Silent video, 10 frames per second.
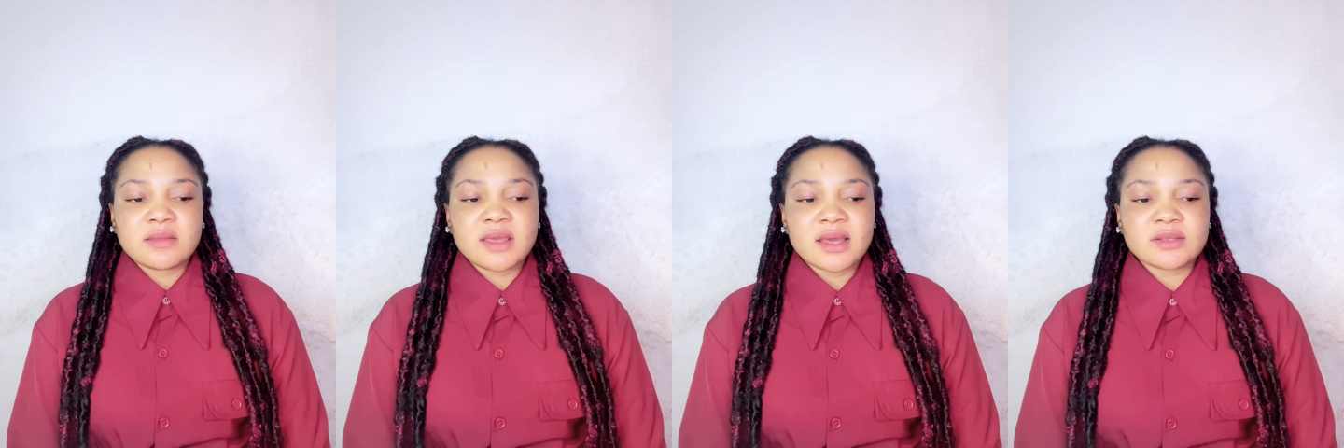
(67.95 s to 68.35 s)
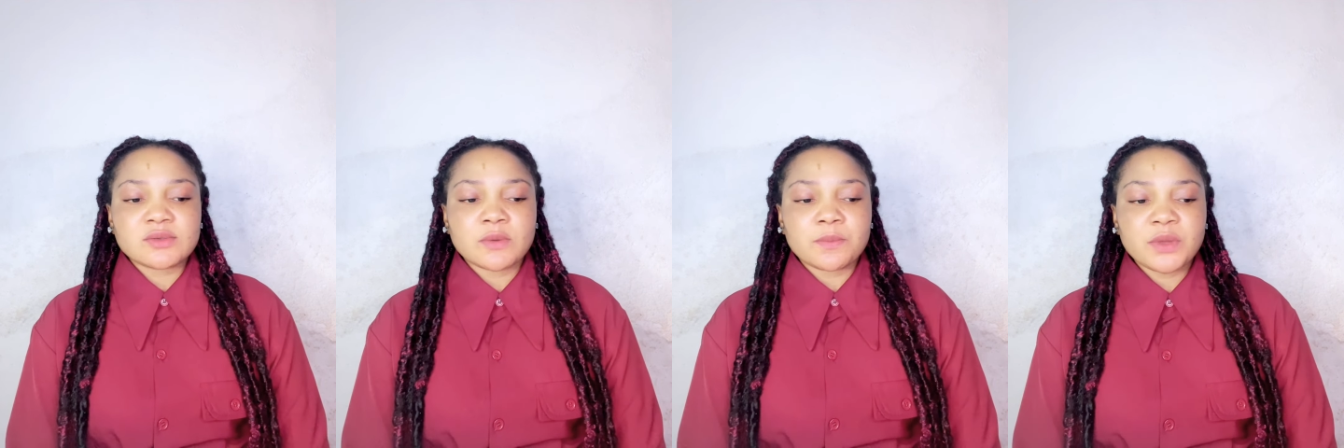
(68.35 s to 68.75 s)
there are
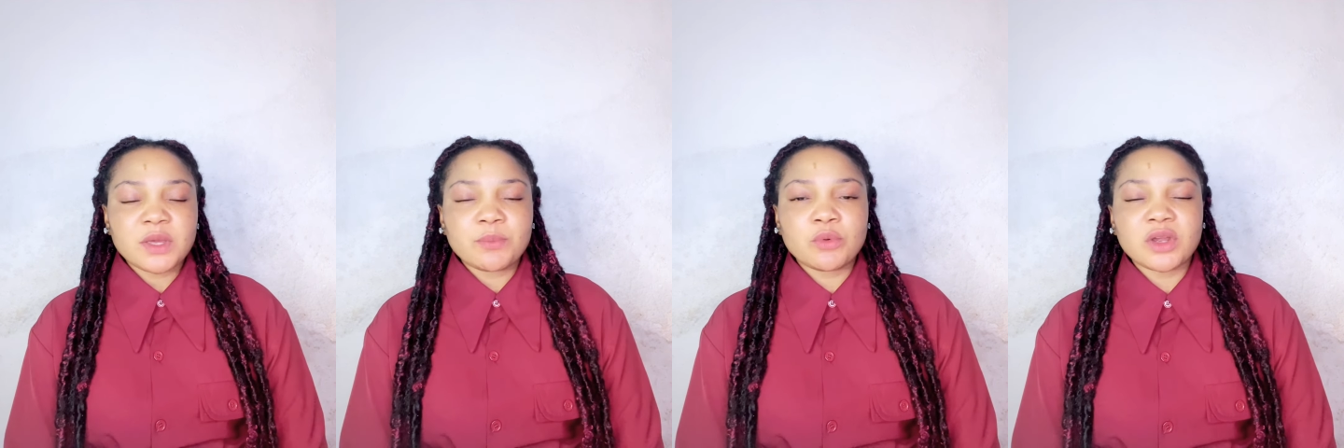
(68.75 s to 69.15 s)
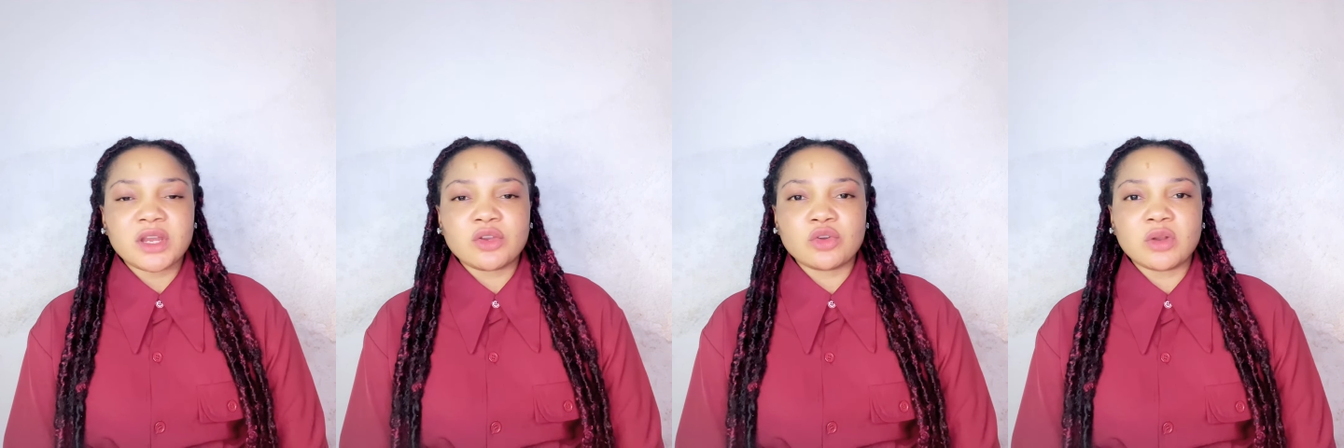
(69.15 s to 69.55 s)
some people
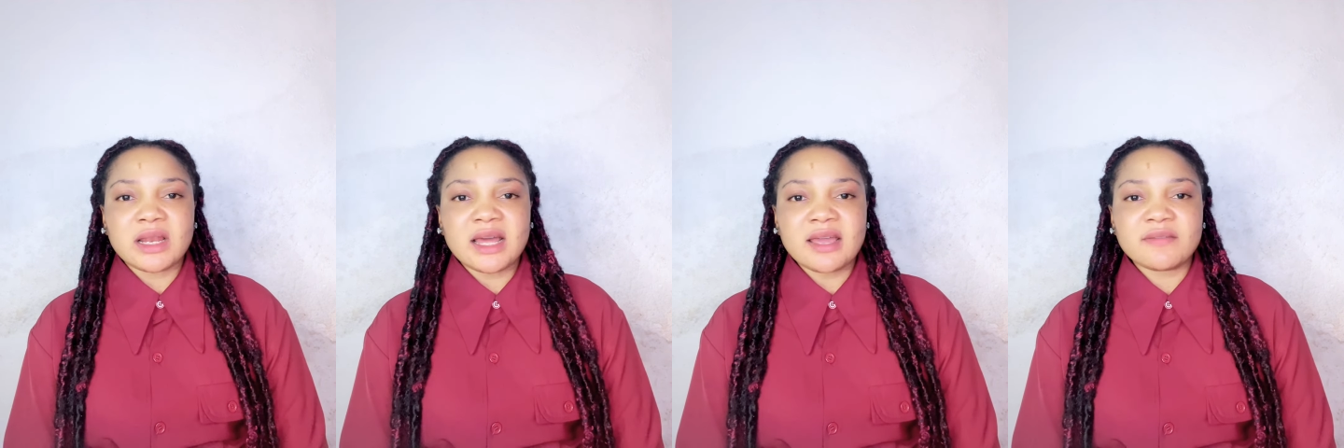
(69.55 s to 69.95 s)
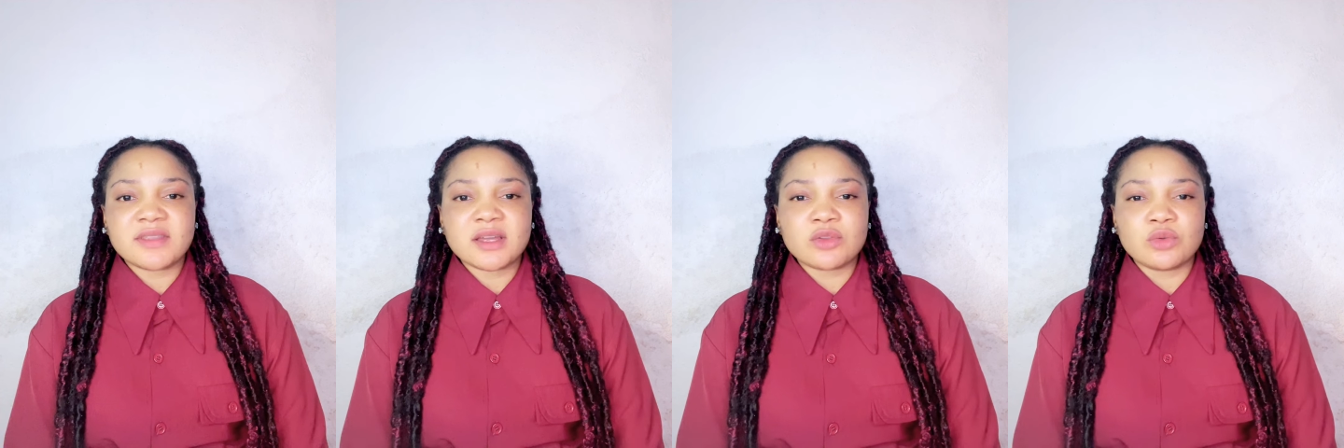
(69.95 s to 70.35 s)
in your life
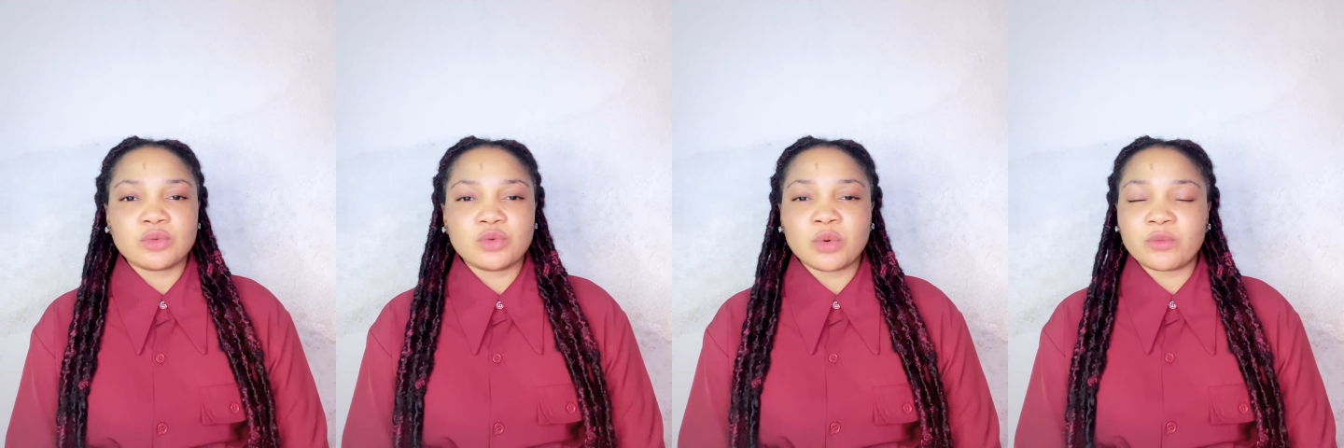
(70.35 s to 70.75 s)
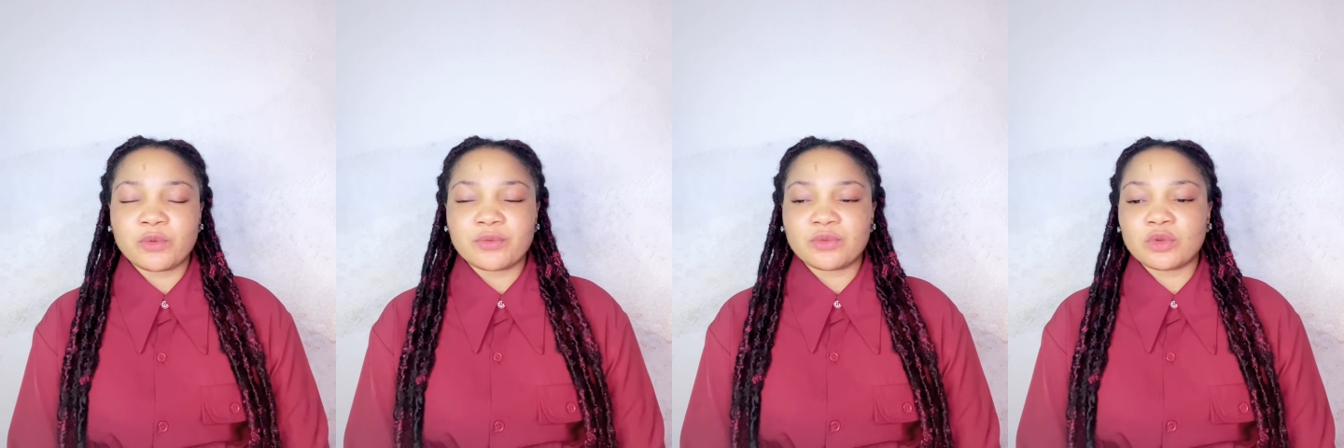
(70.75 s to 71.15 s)
that you, you
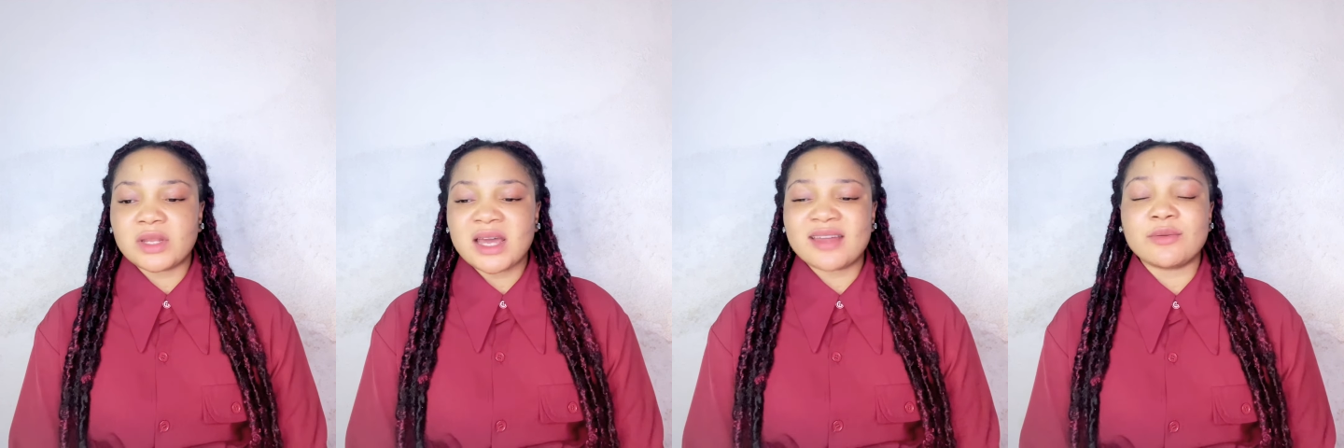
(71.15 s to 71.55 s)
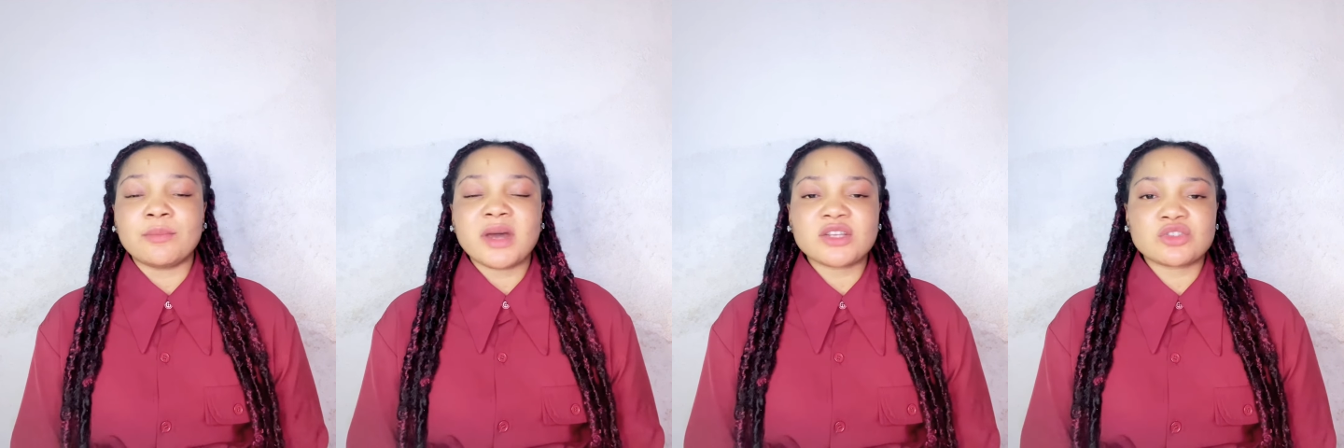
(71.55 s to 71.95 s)
you've not had a
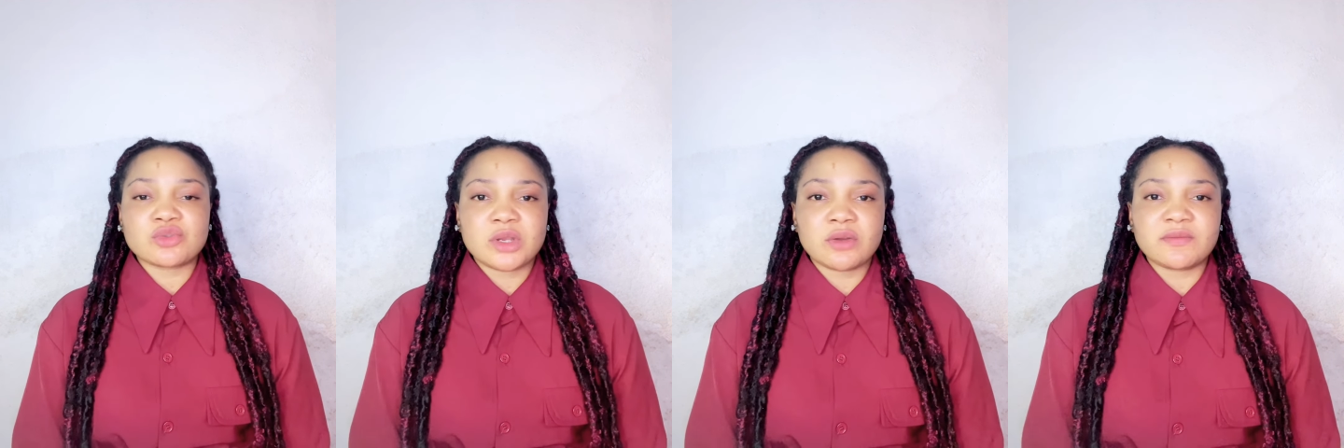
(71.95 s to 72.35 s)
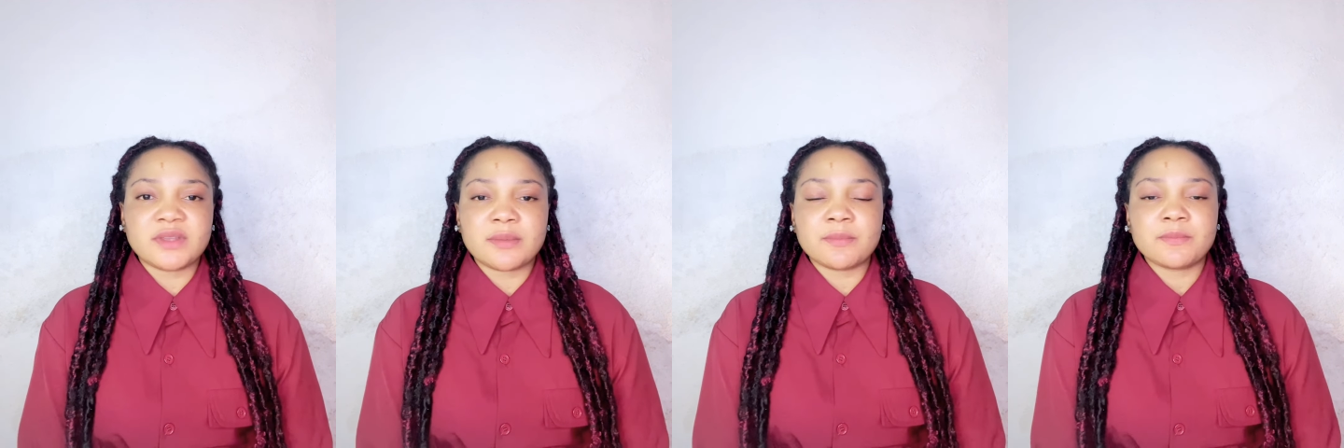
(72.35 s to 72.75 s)
mastery of
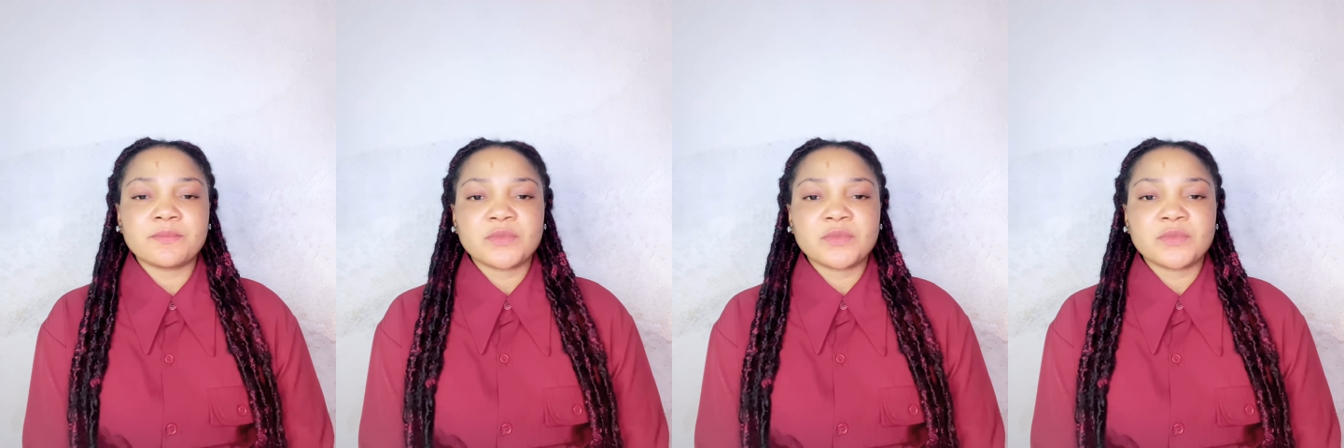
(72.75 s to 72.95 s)
them